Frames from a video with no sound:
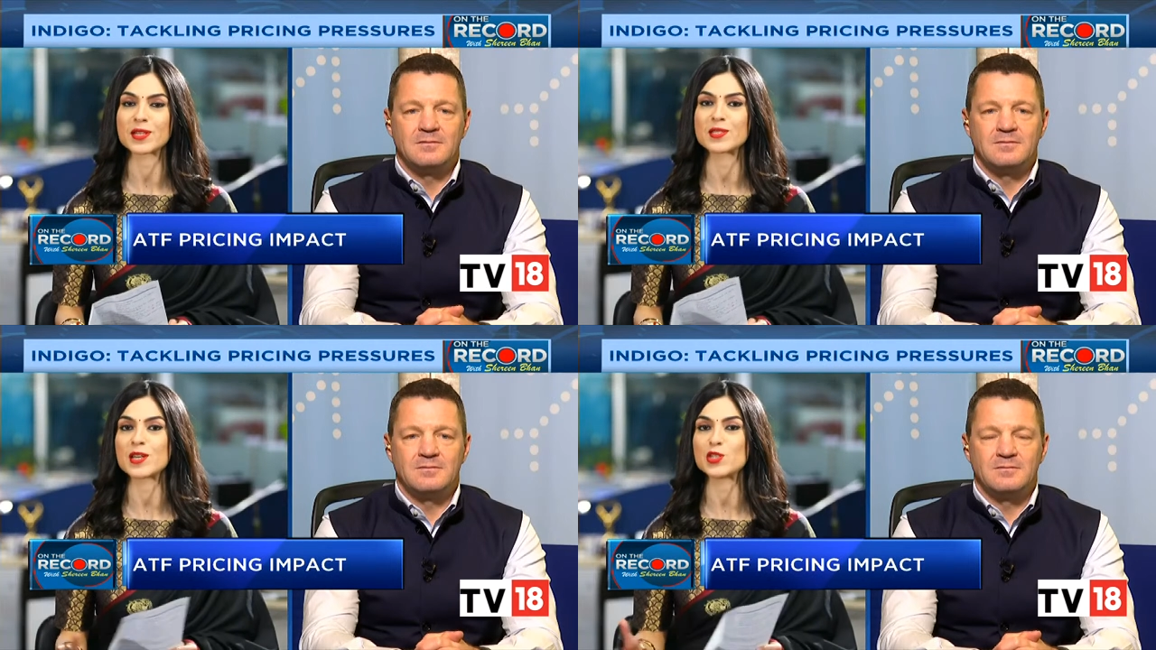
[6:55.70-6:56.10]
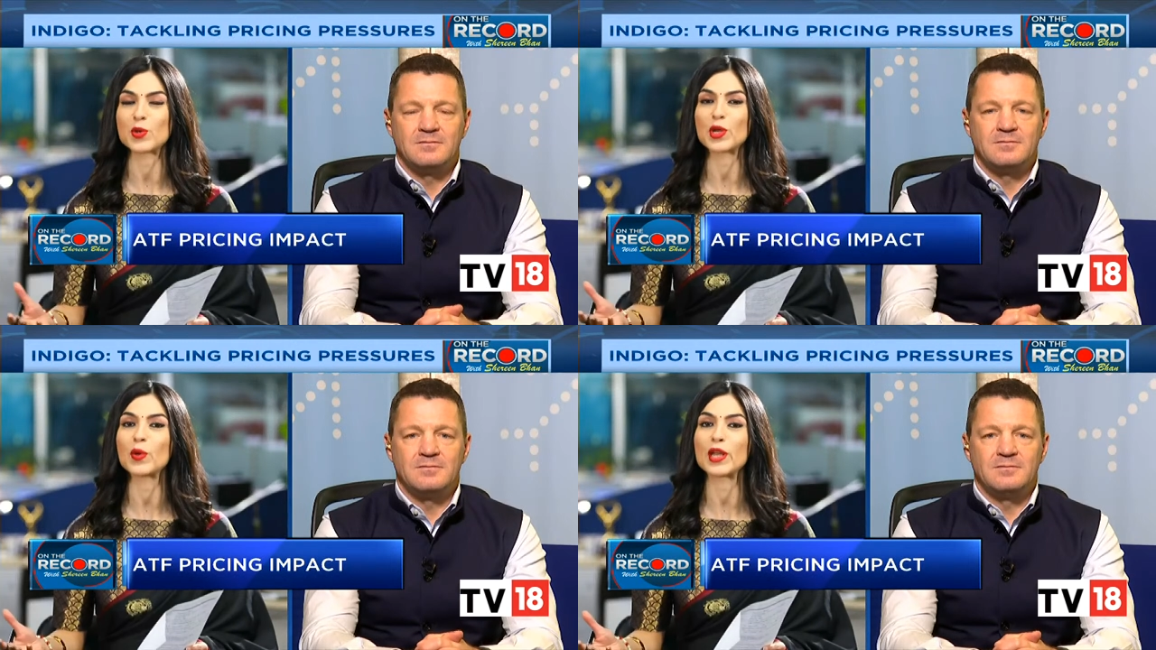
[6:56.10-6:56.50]
Speaker 1: are concerned. You
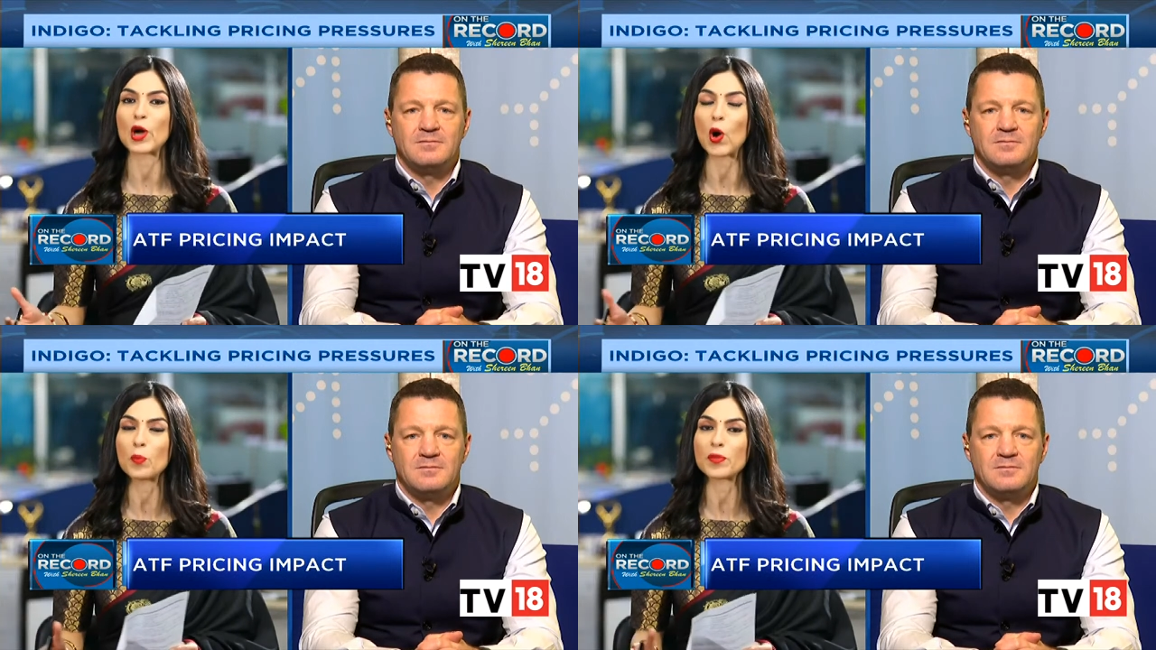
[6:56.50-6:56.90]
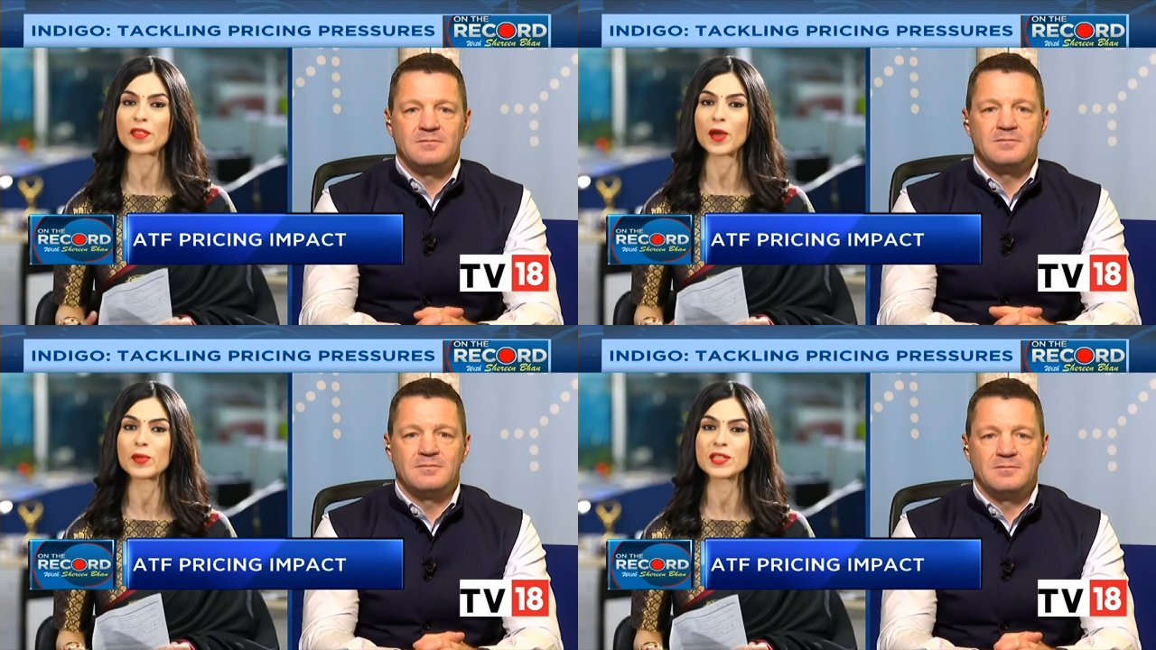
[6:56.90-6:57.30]
can only hope that
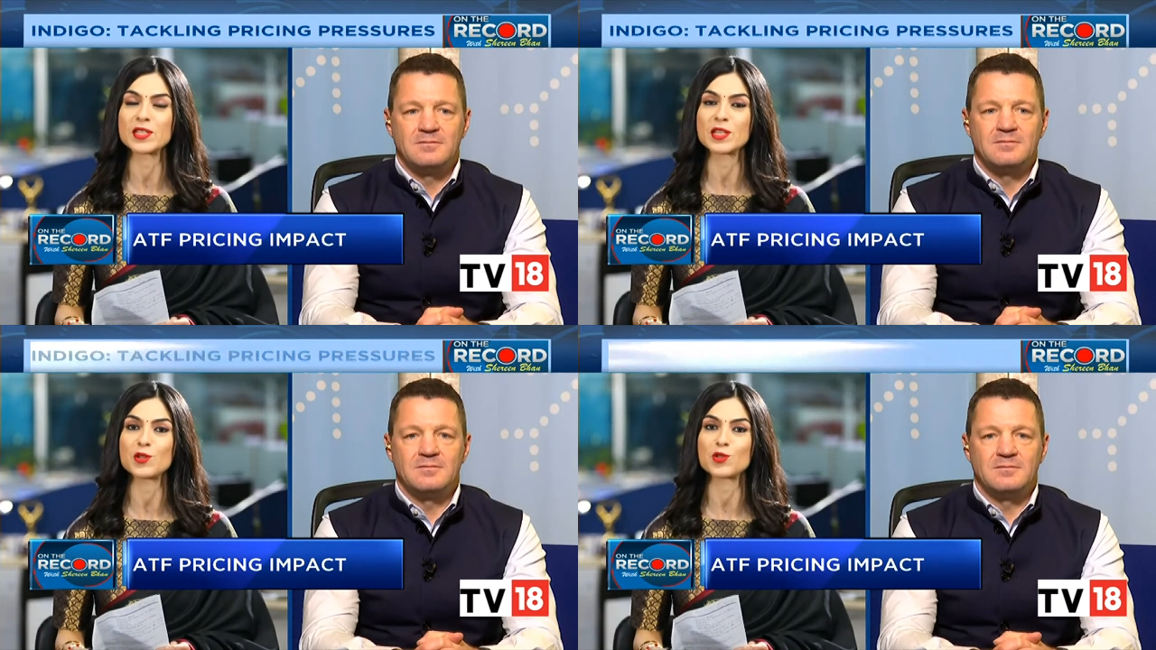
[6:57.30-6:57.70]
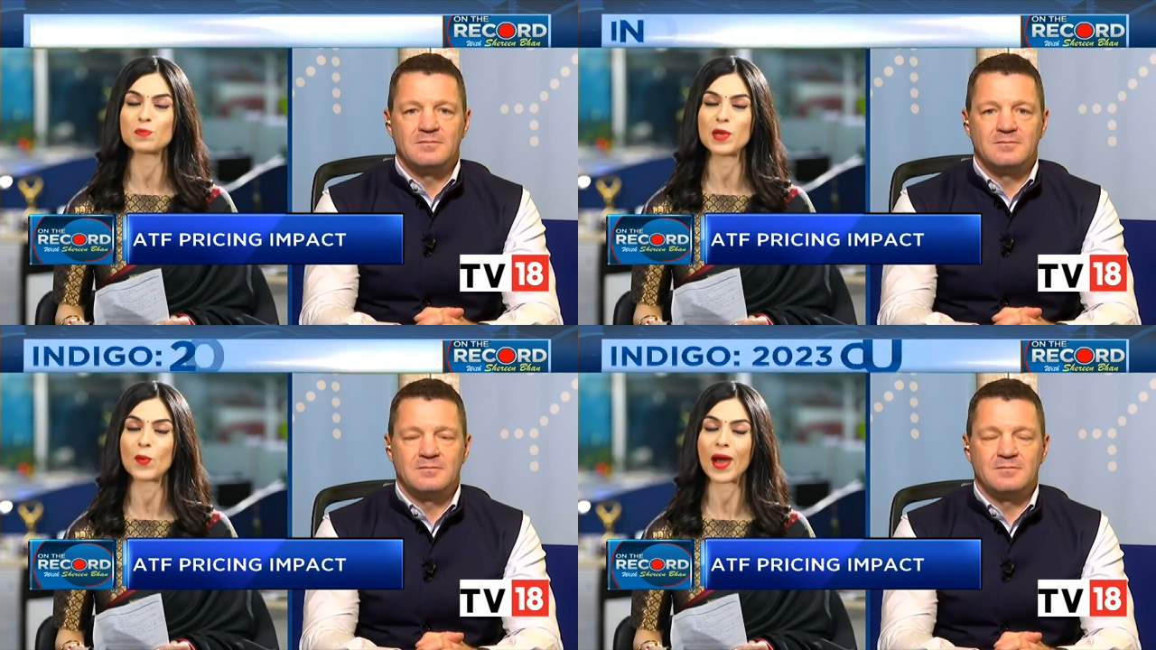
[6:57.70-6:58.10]
they will continue to
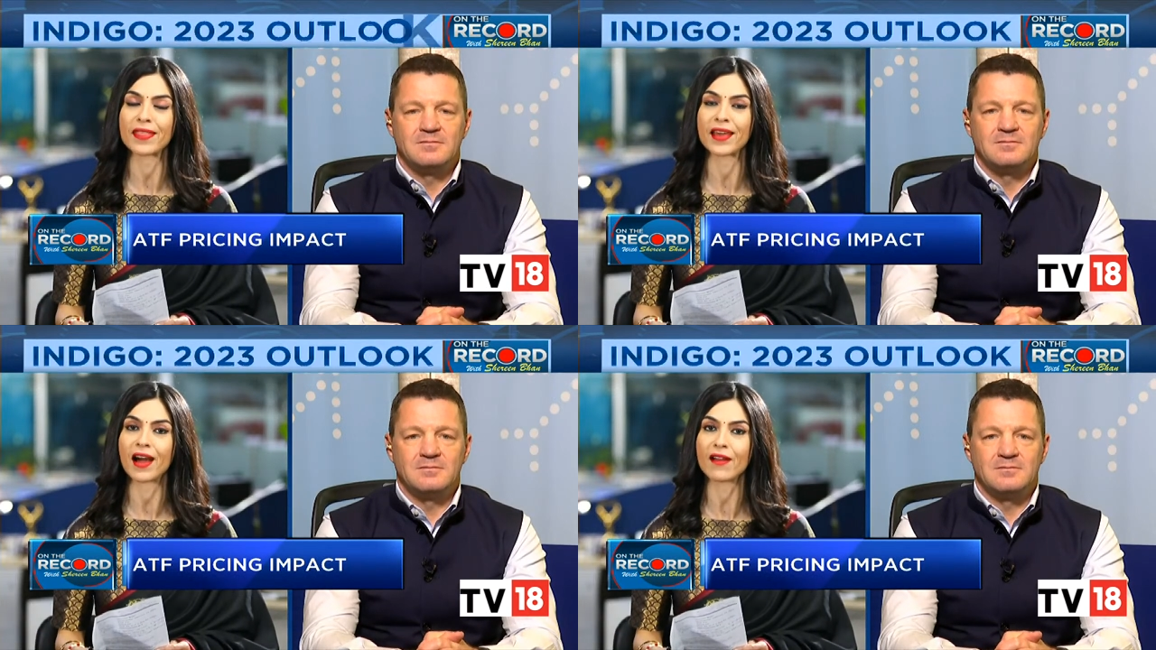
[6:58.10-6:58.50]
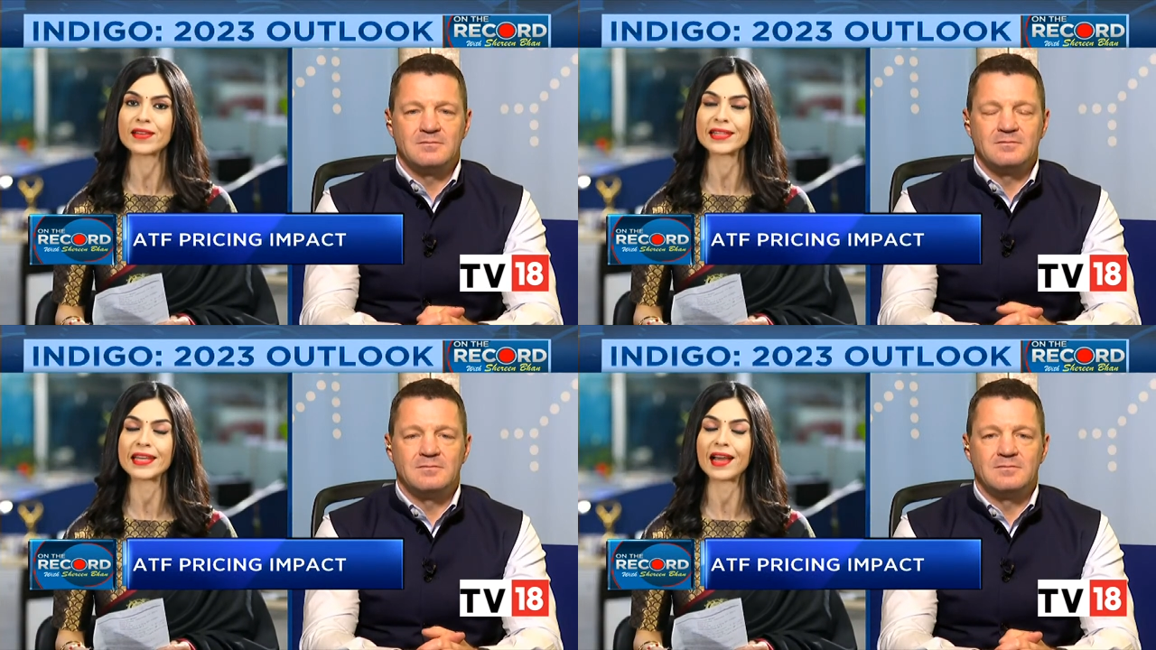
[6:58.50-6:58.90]
be where they
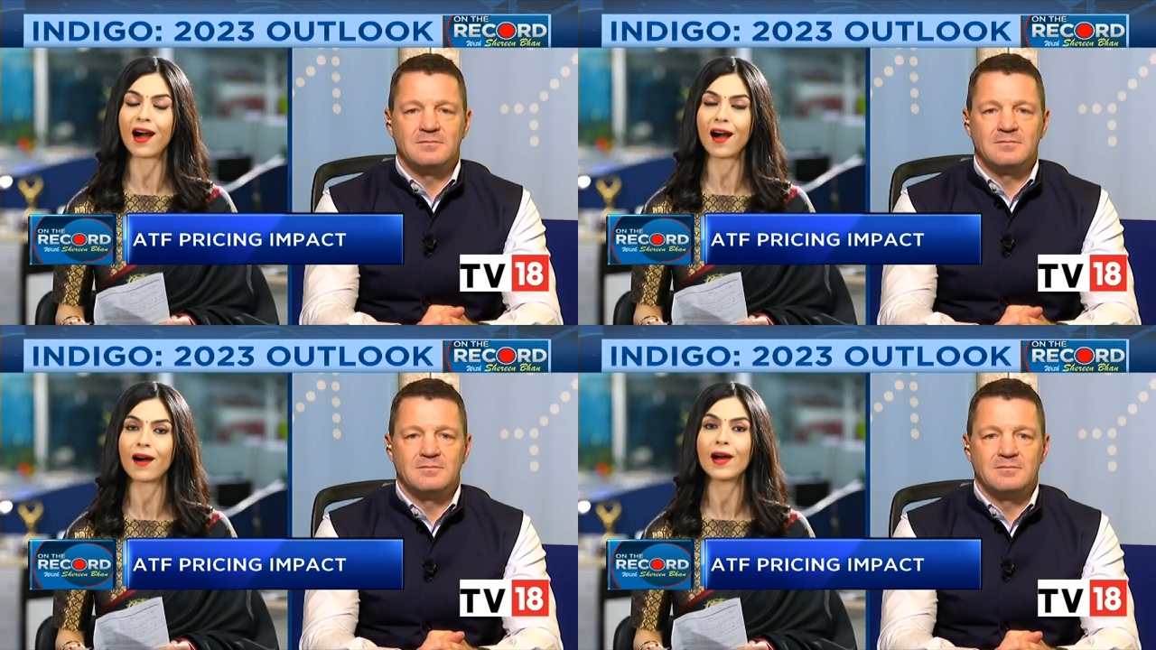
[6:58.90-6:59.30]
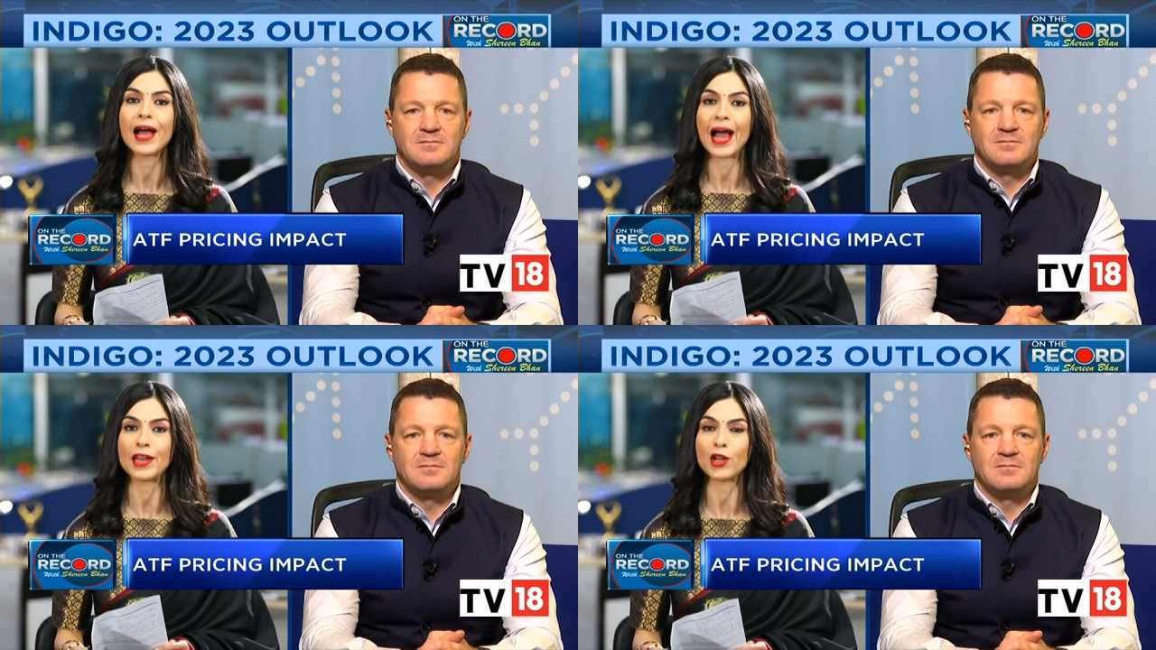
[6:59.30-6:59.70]
currently are
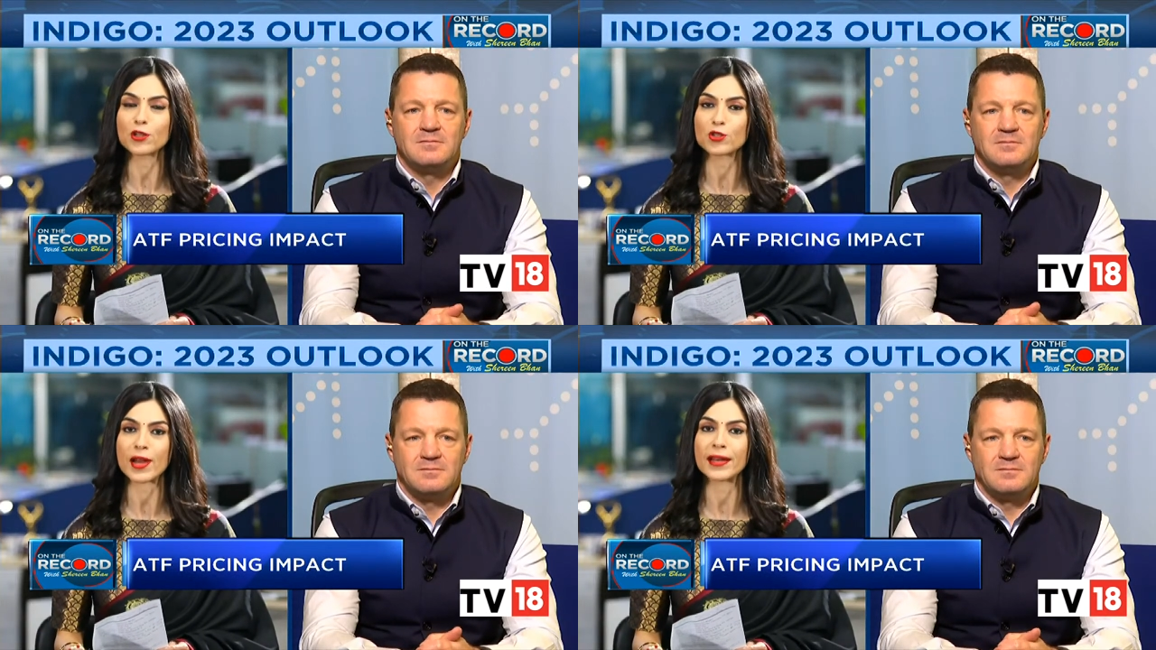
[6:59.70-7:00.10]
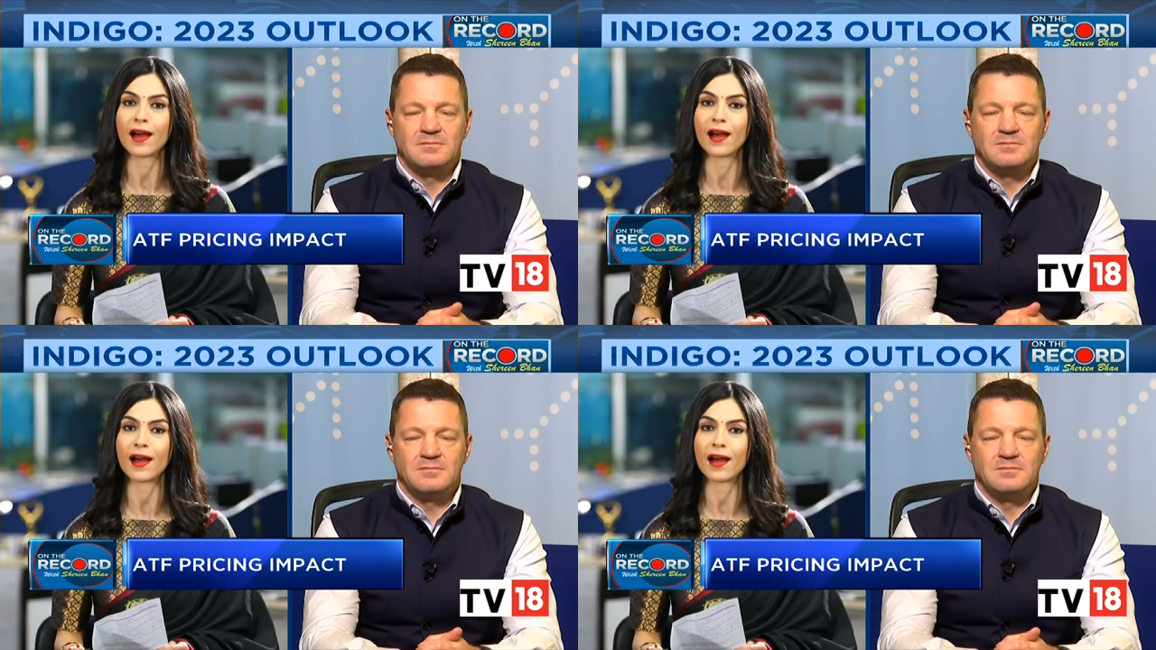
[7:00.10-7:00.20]
and not trend